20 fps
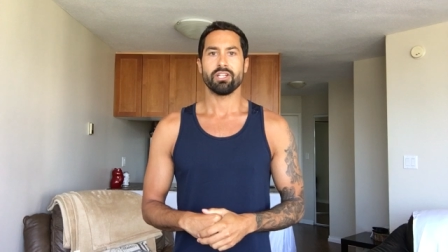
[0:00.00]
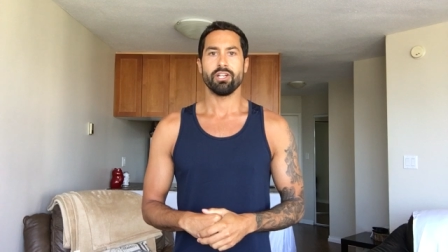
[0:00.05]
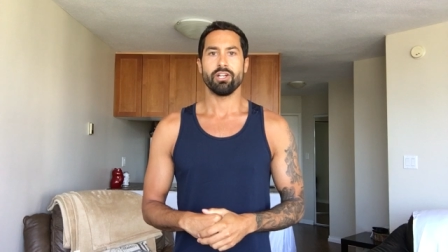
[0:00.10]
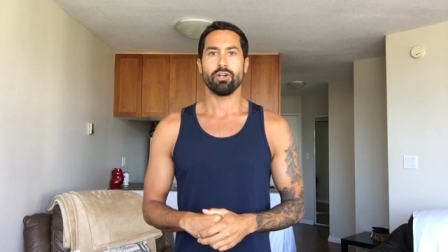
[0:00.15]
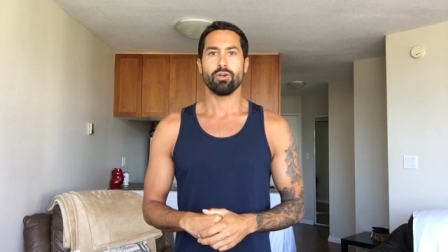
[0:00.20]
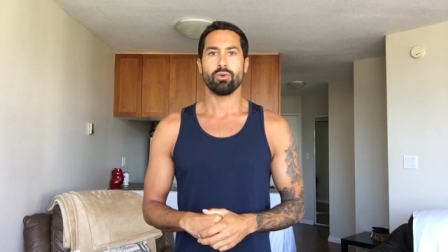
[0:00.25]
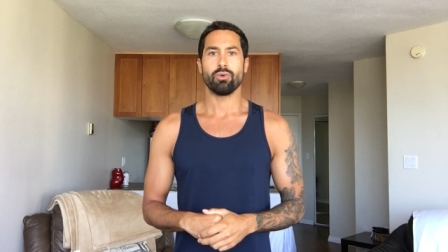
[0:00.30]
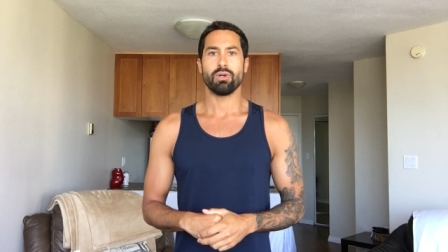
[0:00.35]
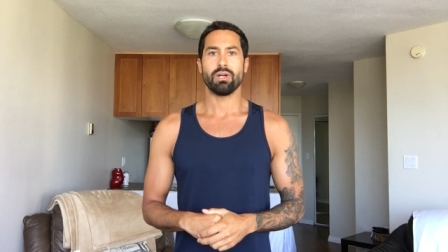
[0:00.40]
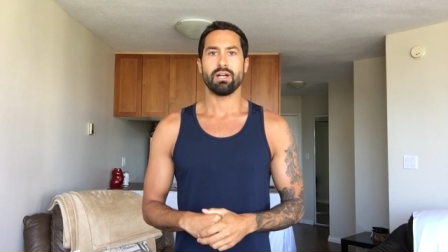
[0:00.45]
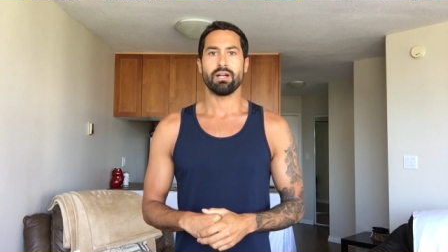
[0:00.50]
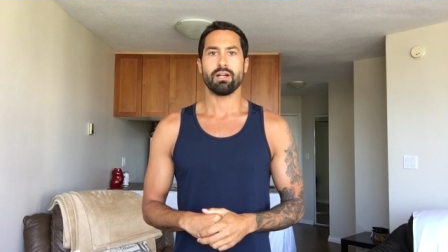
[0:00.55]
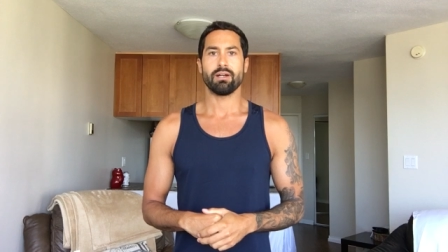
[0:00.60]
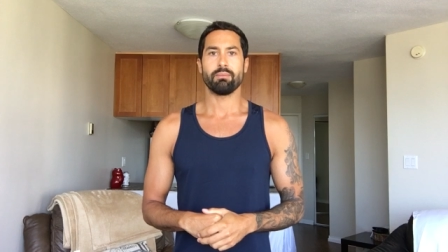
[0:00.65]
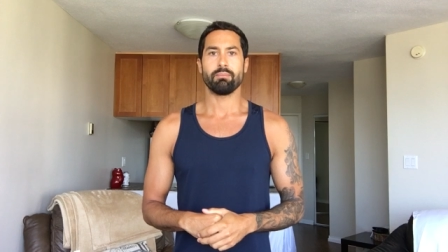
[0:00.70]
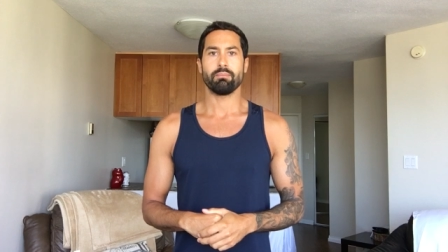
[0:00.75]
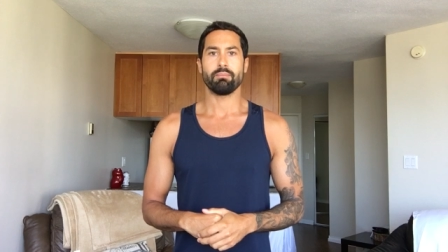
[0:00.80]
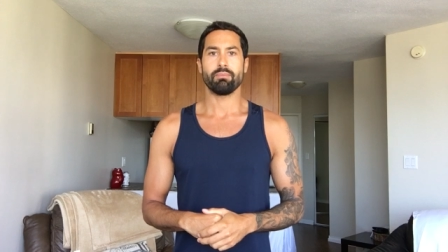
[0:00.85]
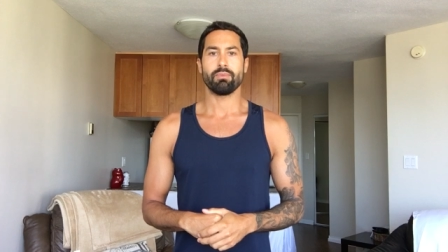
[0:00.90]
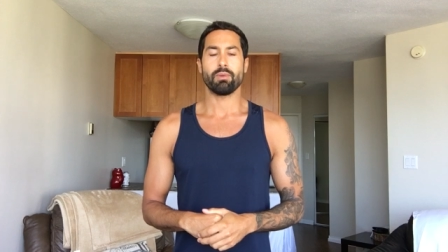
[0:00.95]
you know,
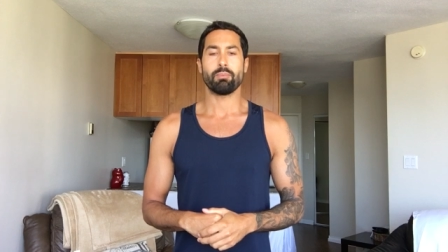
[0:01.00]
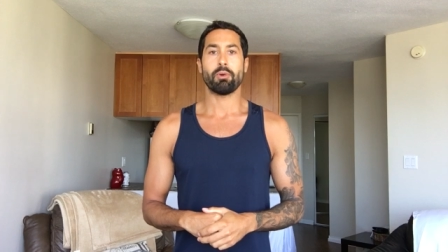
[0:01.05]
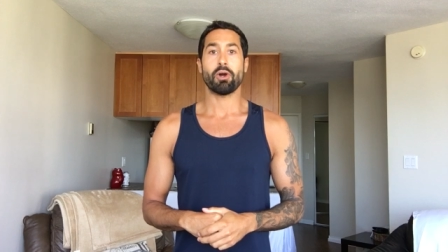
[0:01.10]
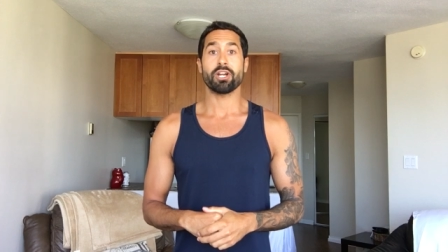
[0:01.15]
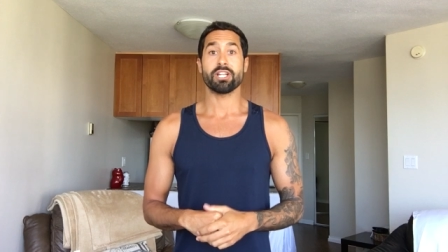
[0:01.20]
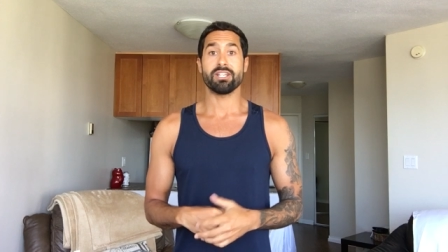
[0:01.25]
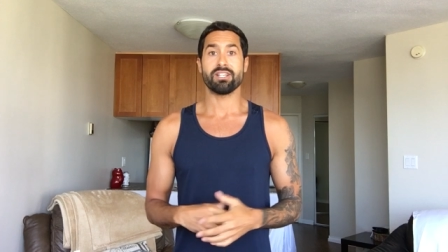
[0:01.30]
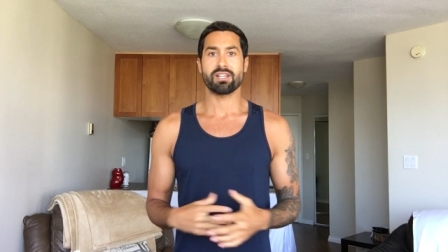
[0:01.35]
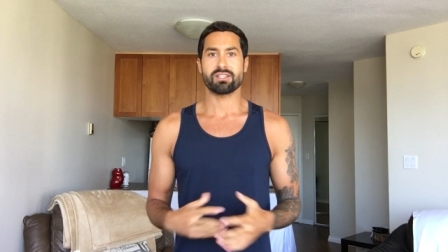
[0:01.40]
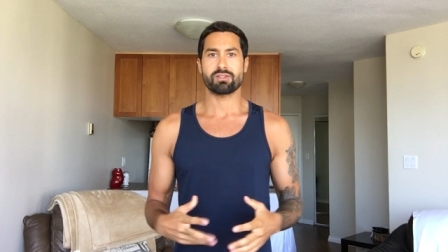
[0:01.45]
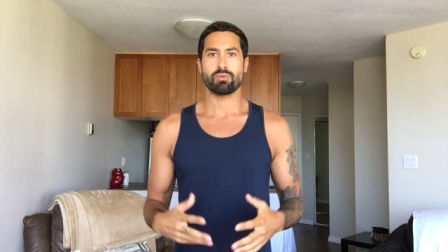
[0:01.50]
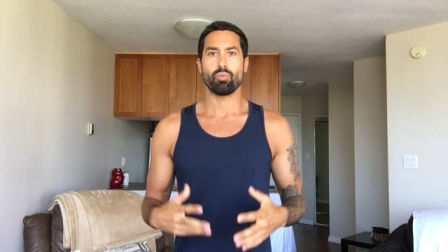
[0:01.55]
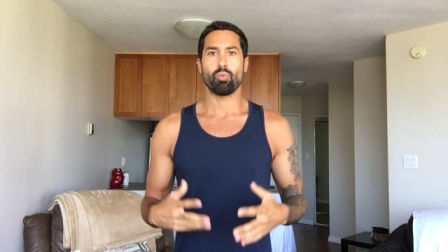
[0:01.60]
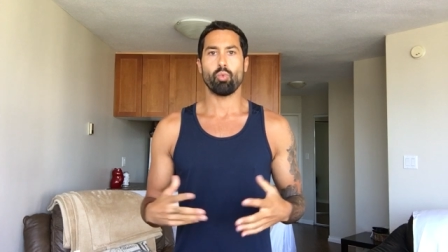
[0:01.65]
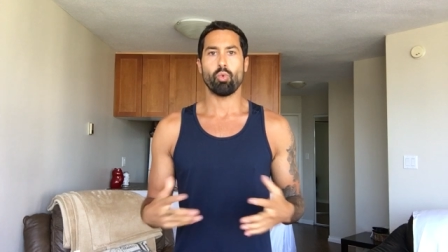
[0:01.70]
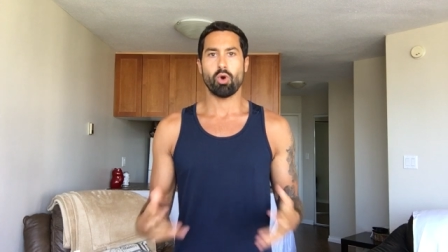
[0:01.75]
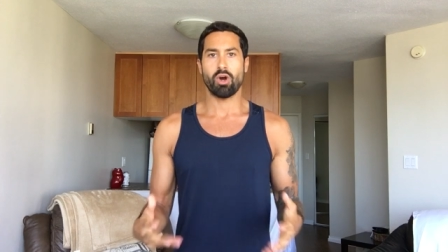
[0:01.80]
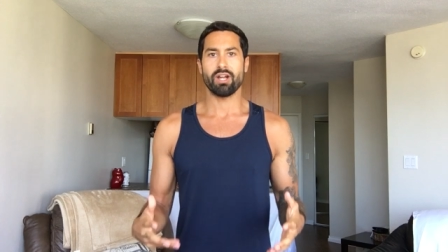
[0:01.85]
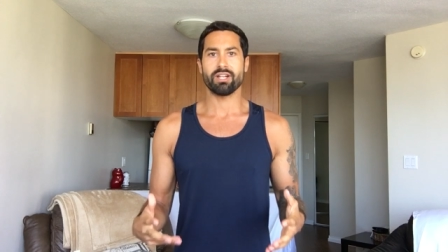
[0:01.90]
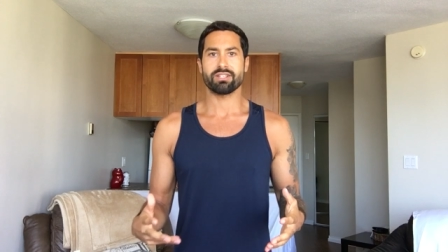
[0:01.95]
um, the body doesn't
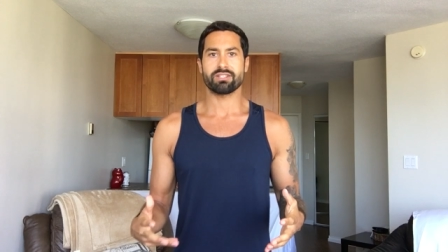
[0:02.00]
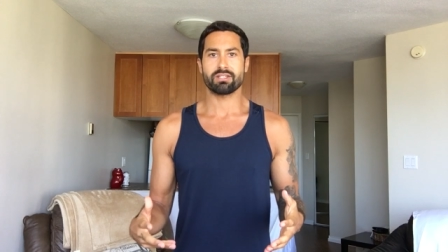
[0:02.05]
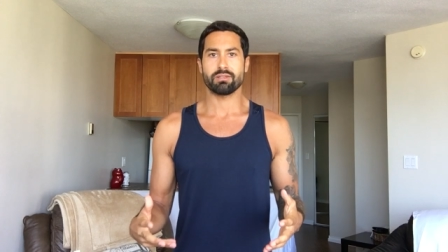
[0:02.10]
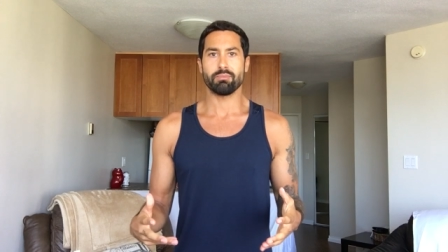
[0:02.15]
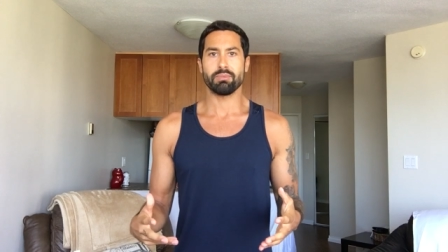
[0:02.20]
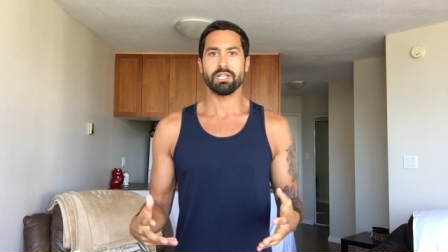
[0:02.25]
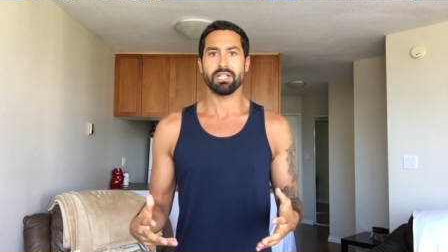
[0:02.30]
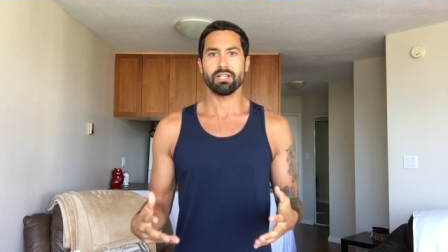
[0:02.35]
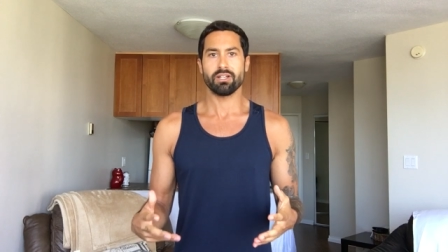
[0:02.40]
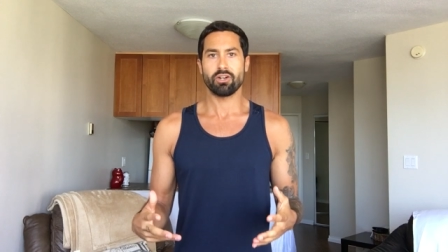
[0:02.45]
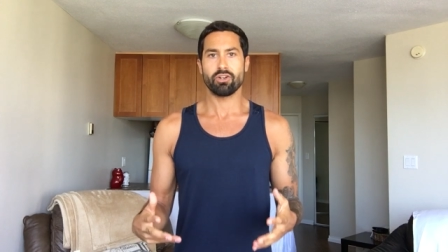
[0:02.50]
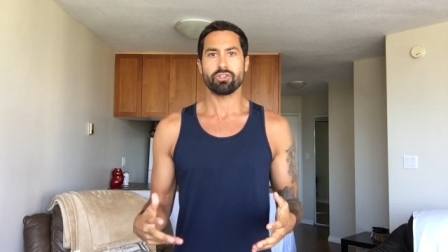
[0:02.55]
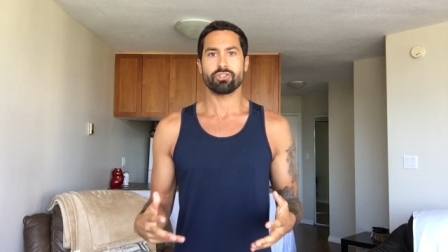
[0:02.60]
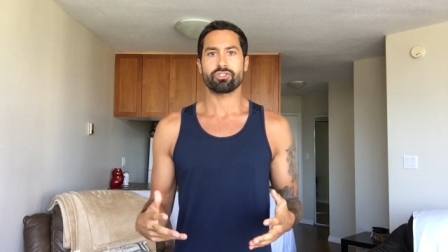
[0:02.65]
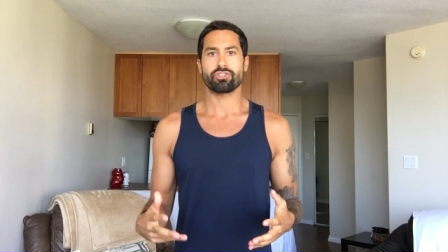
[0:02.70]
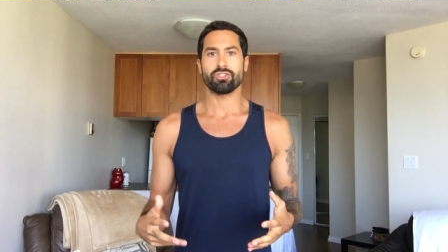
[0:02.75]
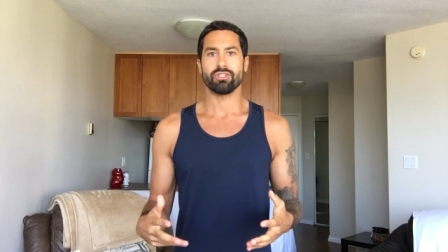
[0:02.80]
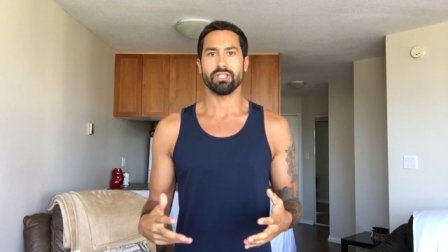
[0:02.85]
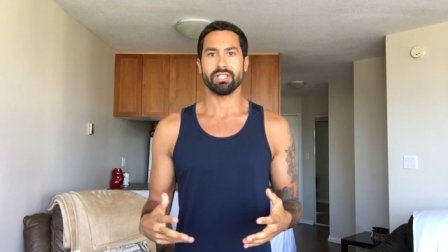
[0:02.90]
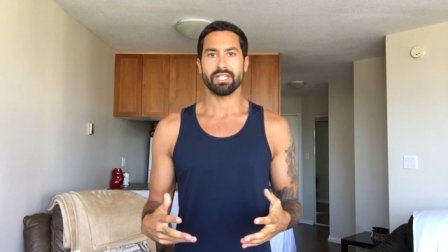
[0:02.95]
want to be
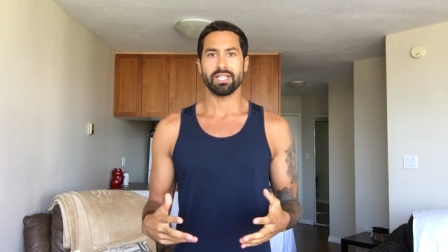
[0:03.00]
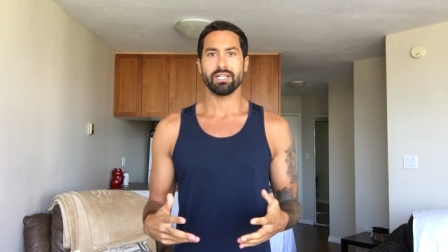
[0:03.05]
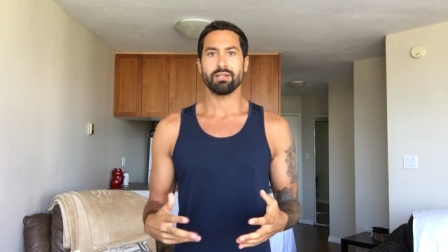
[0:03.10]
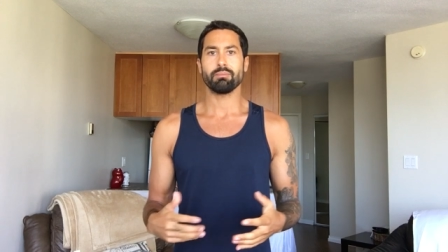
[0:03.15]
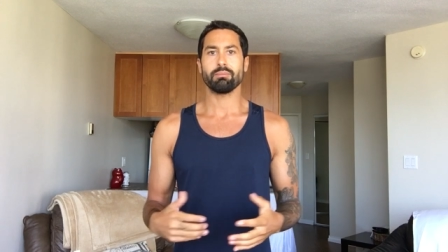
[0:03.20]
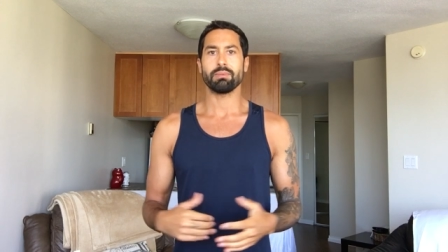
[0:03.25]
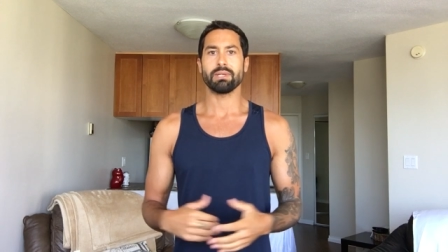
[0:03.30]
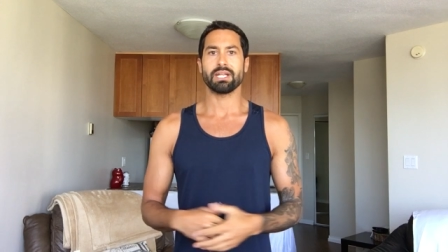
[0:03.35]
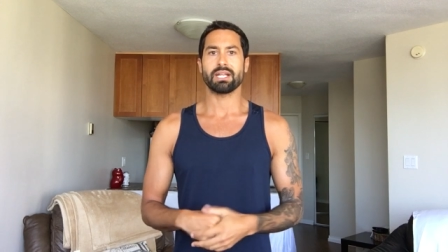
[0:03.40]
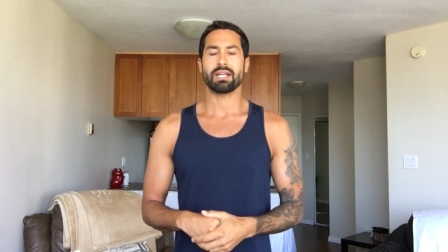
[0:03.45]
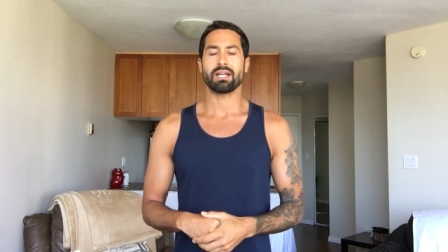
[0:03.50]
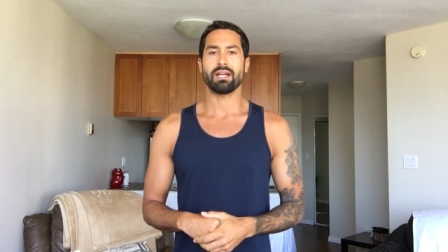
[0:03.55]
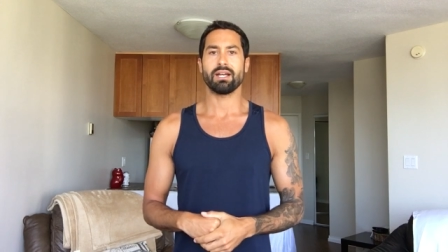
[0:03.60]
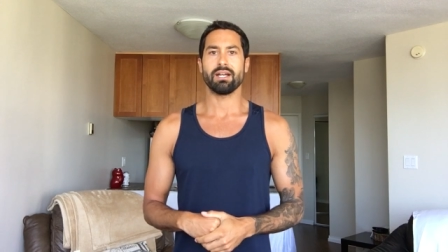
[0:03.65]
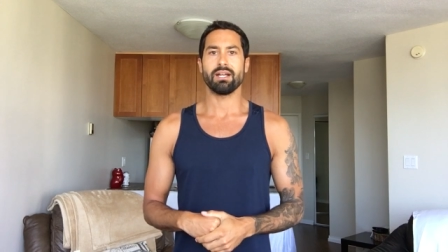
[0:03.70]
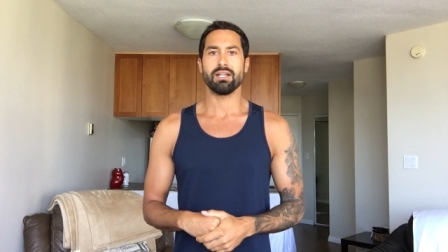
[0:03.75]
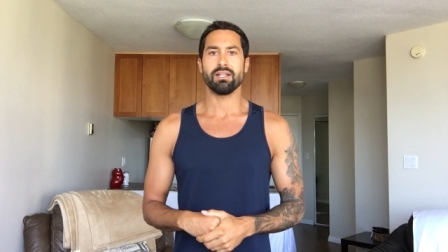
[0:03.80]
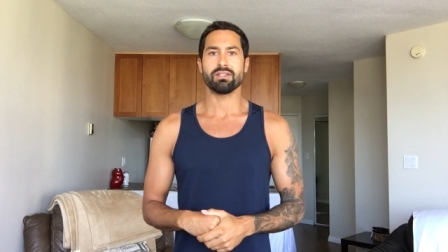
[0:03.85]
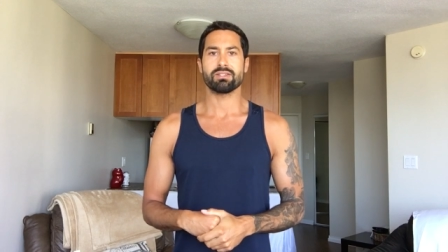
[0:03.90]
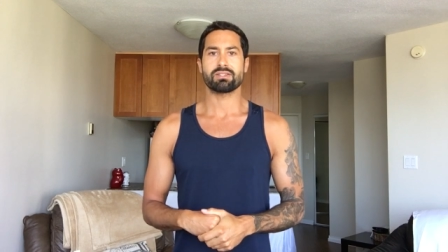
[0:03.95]
ultra lean
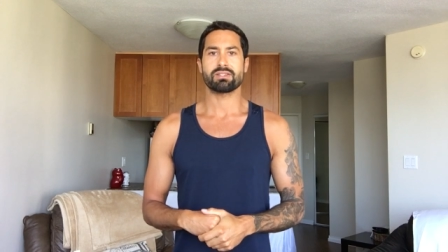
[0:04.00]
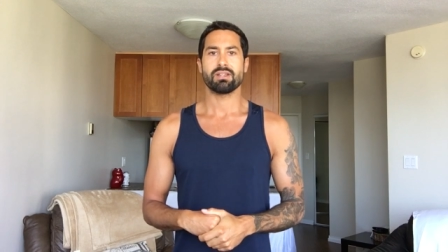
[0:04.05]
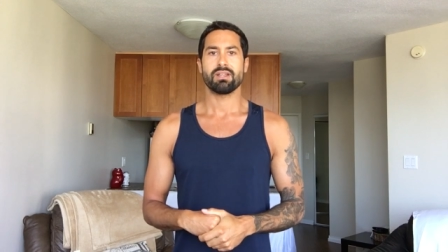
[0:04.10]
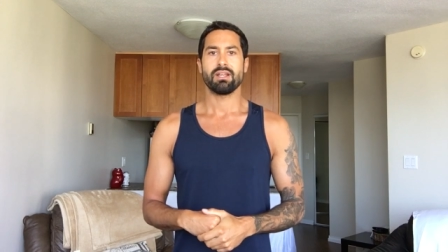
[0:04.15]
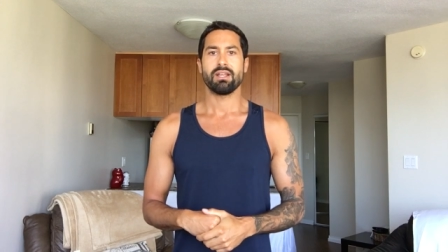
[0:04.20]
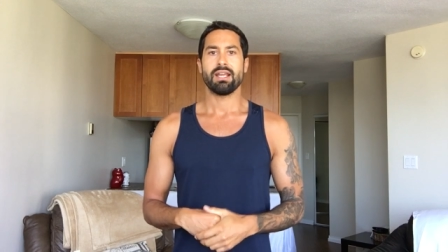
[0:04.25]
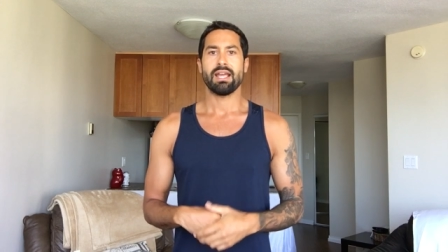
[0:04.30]
because